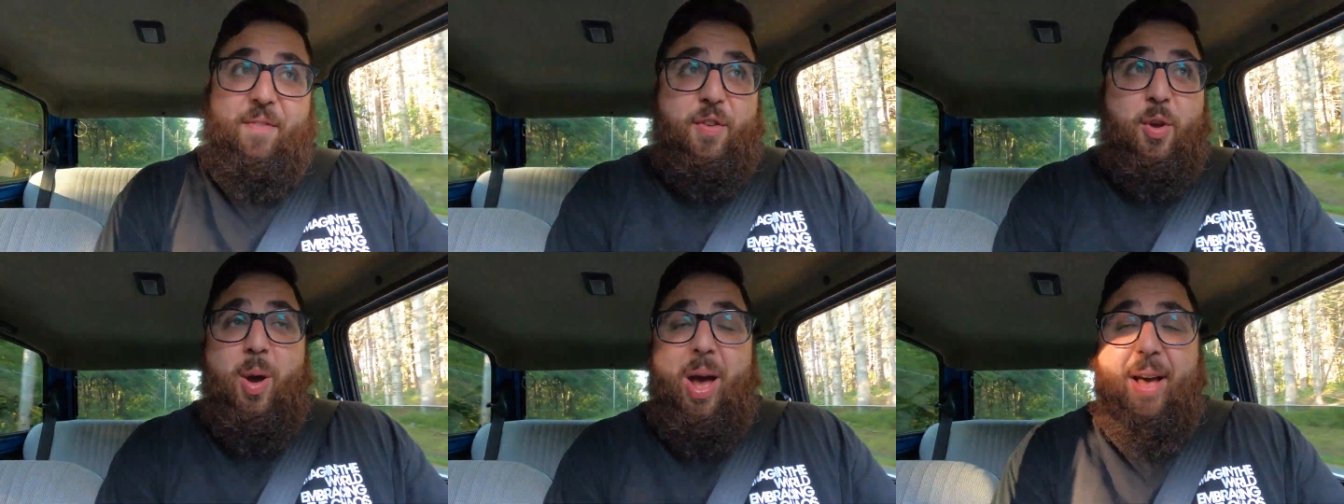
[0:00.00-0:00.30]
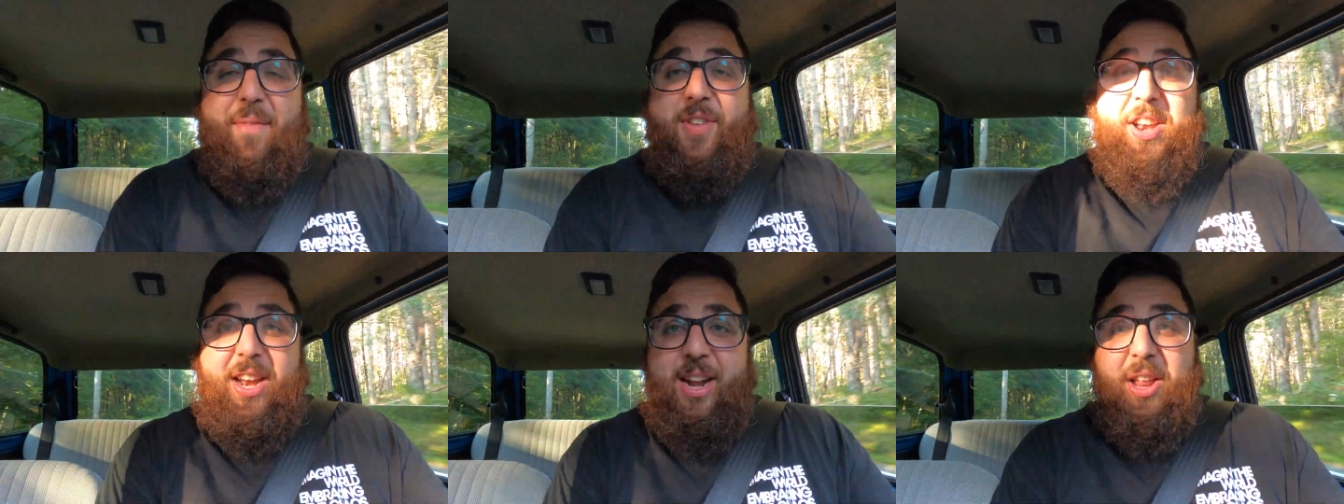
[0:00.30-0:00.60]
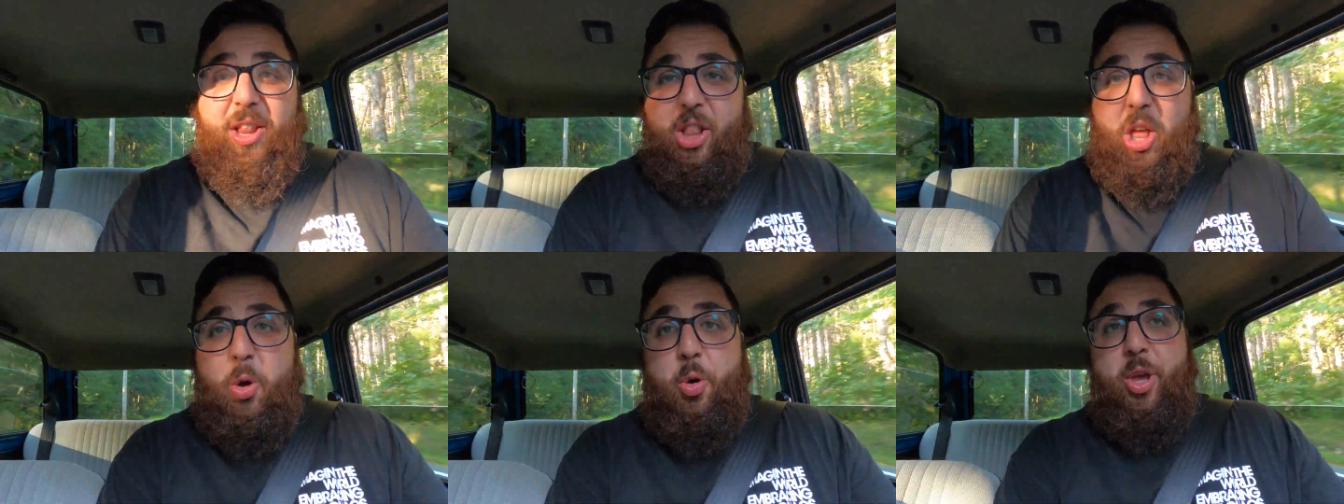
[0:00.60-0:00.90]
if you have it in
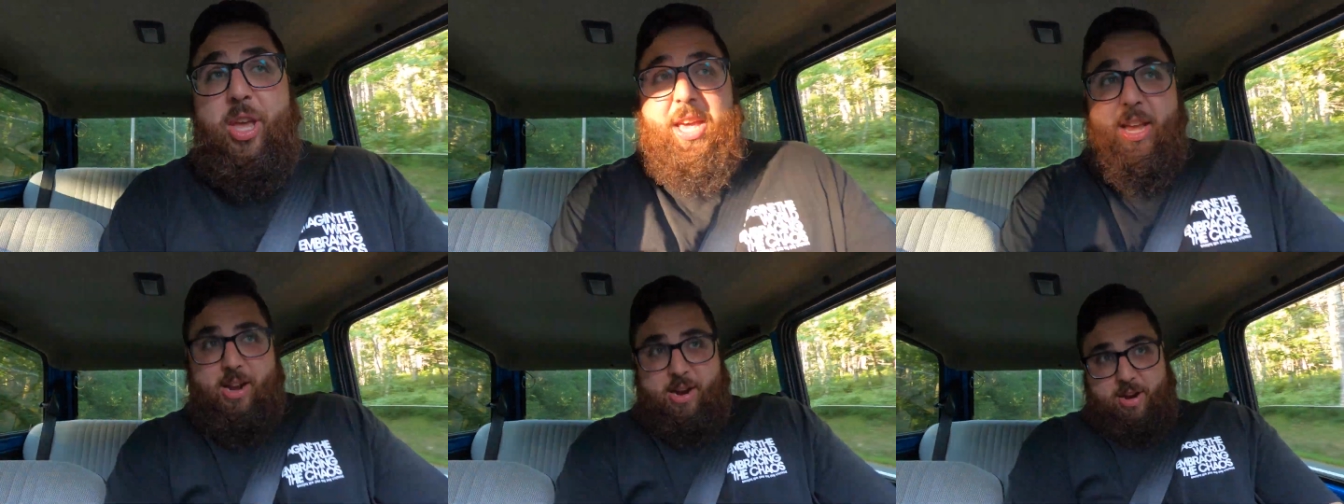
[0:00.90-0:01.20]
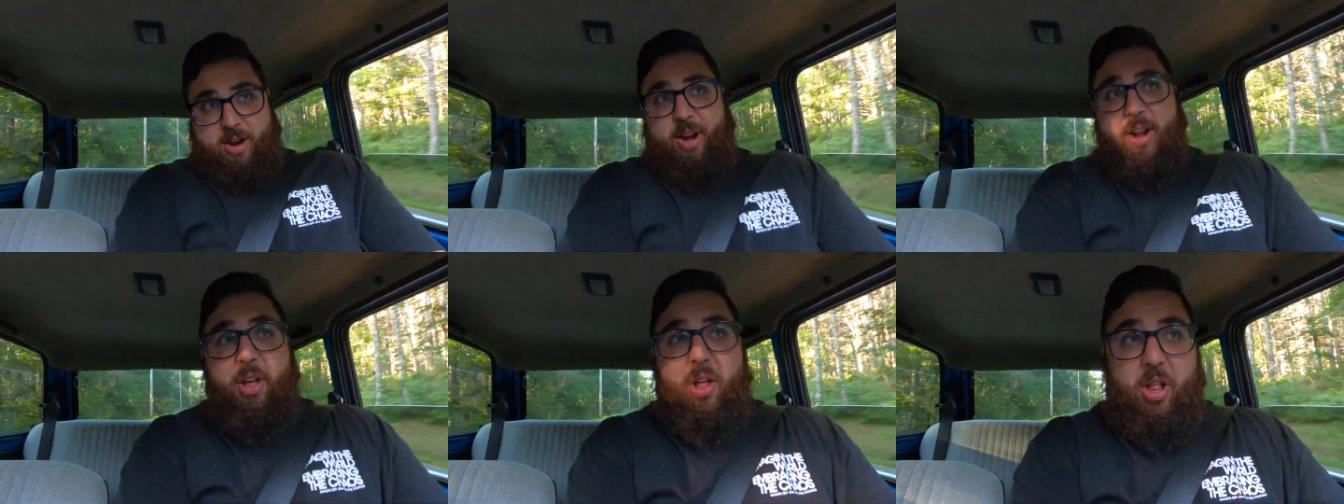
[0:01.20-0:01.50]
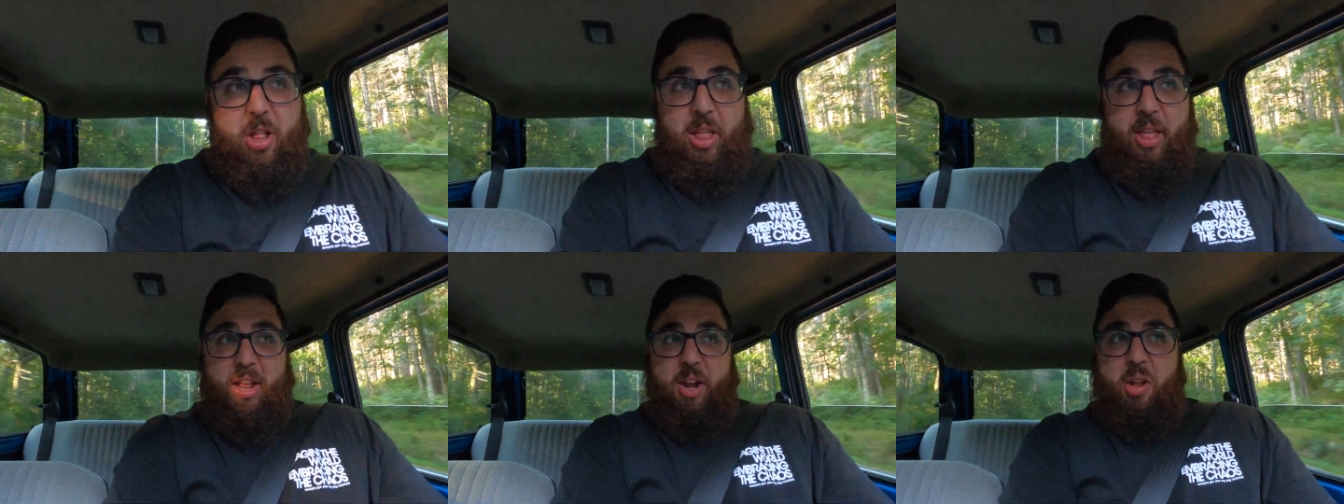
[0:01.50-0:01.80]
a low gear,
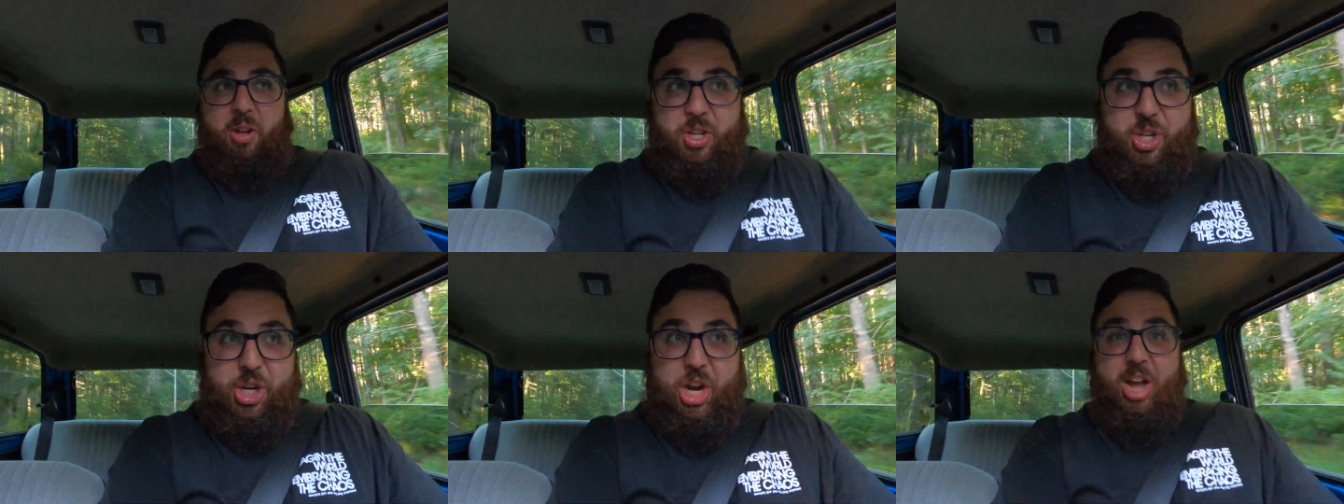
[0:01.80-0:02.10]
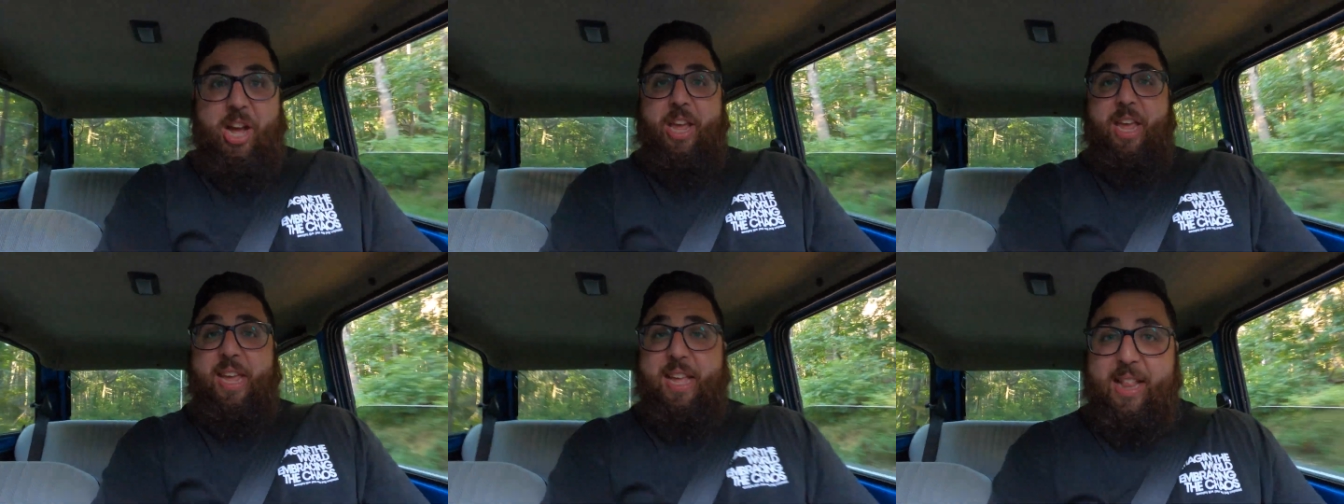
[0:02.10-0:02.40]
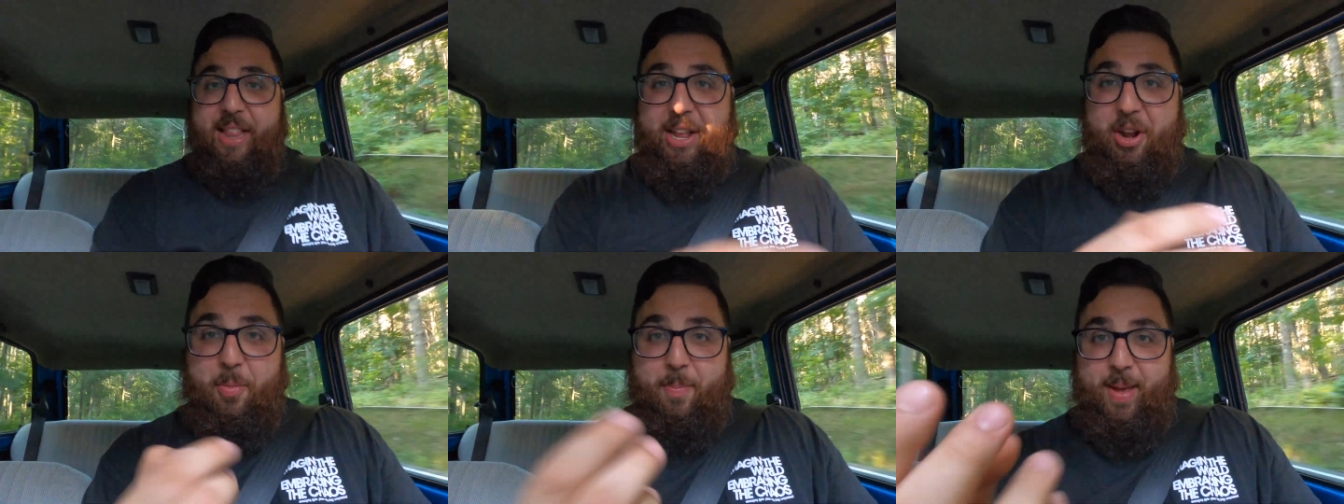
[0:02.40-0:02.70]
it'll it'll jockey
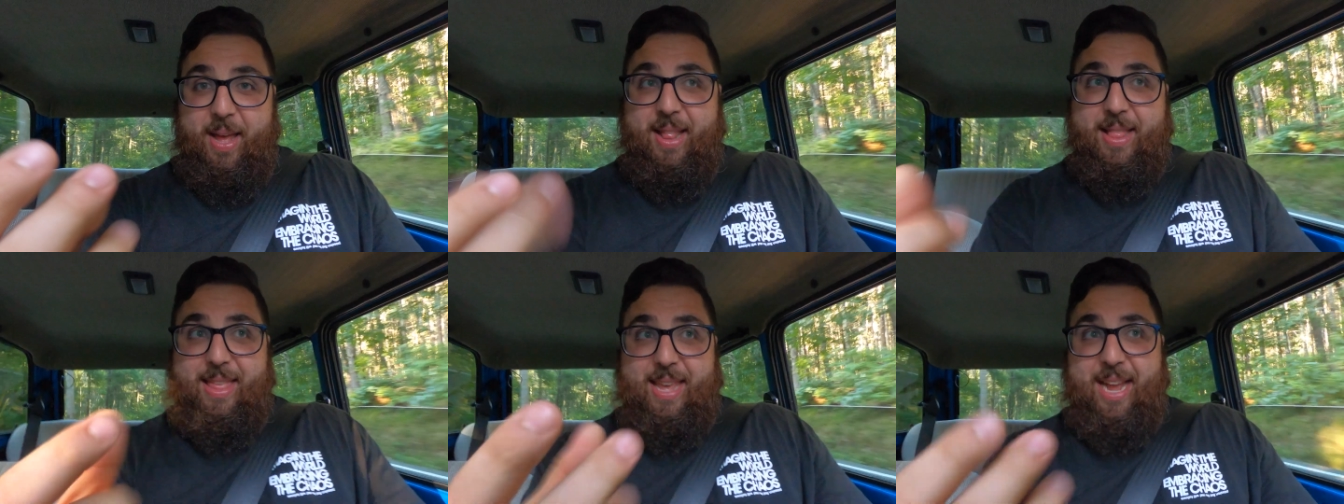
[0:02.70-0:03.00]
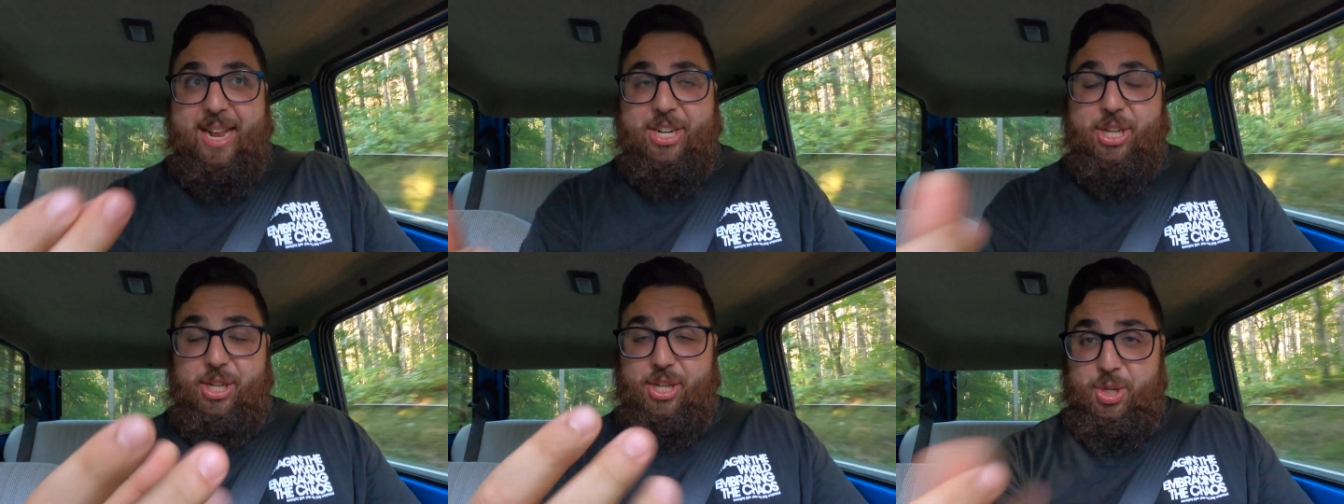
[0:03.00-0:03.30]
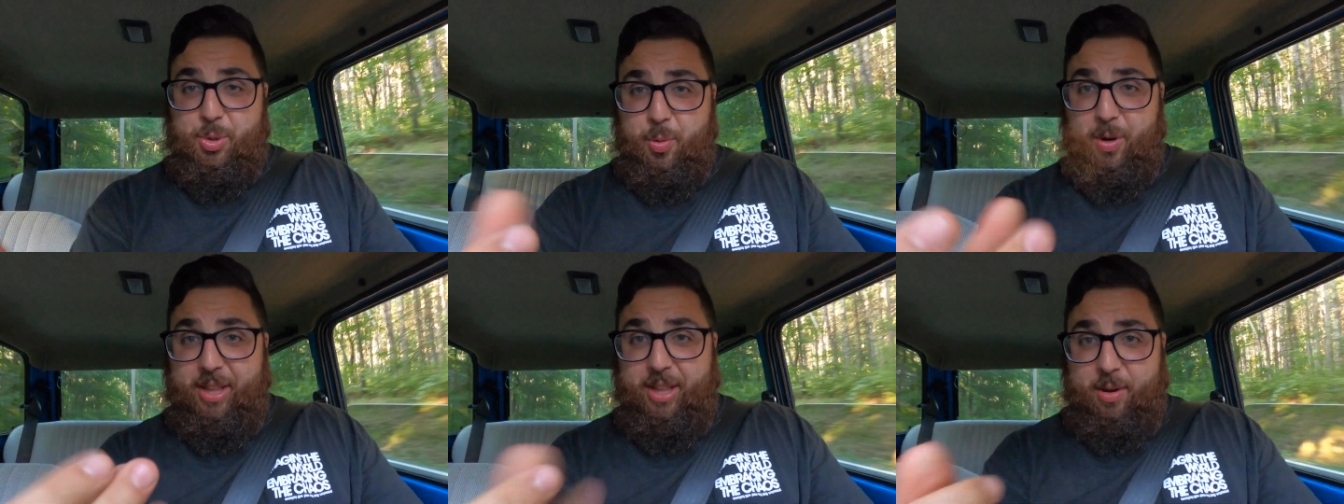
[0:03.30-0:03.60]
a little bit. The
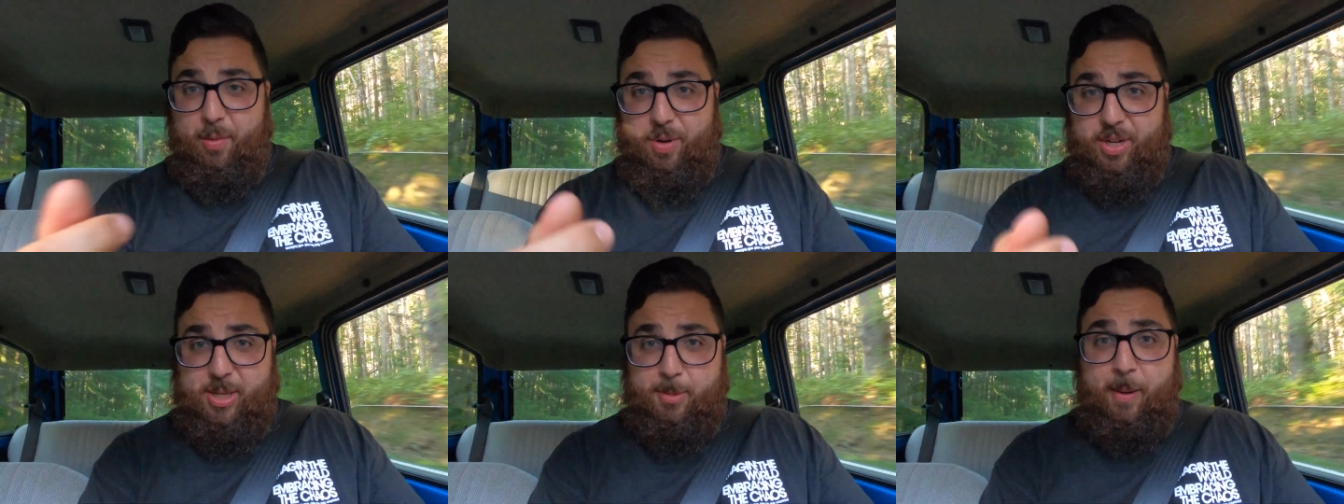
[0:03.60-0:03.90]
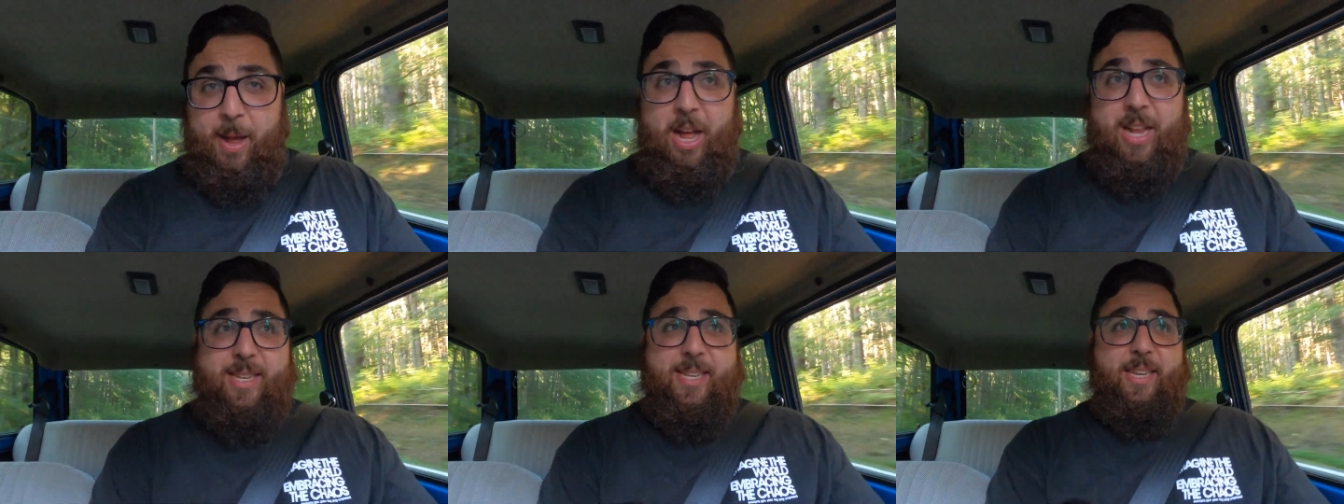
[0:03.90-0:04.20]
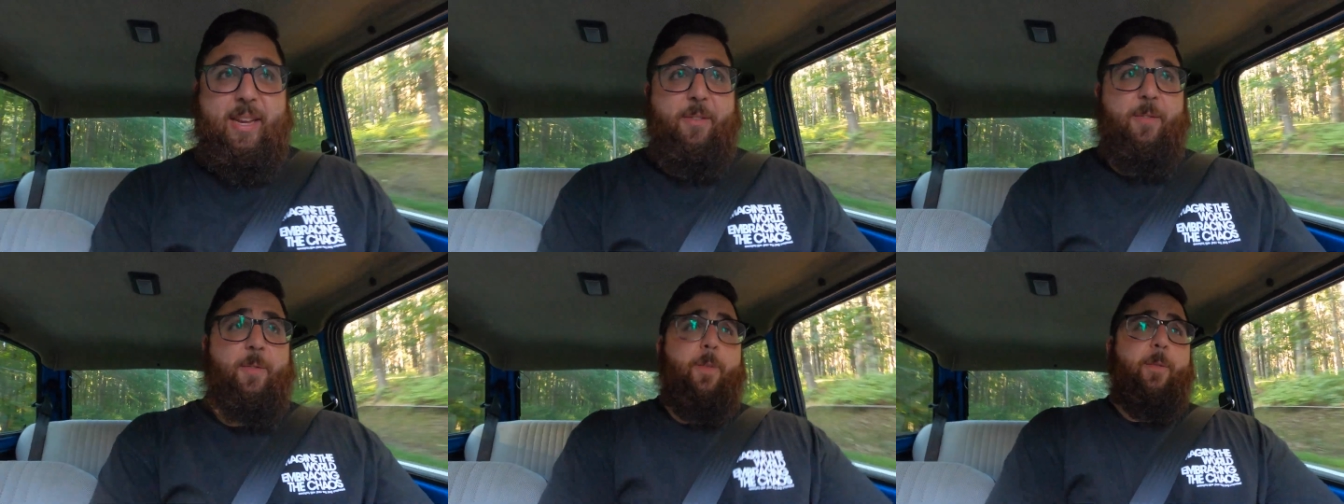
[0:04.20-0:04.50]
engine's really
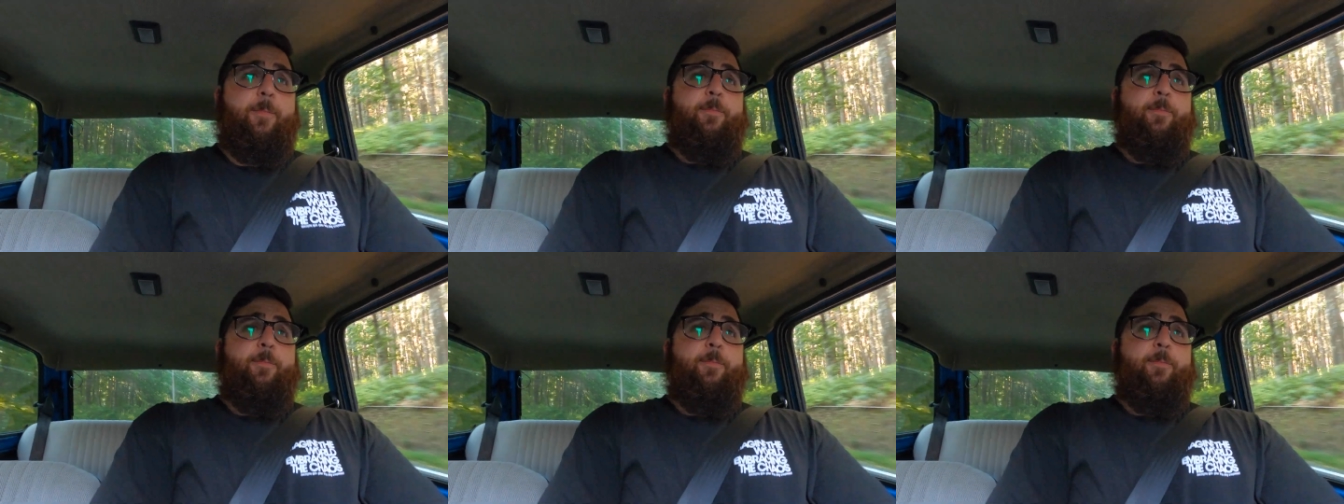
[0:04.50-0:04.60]
responsive.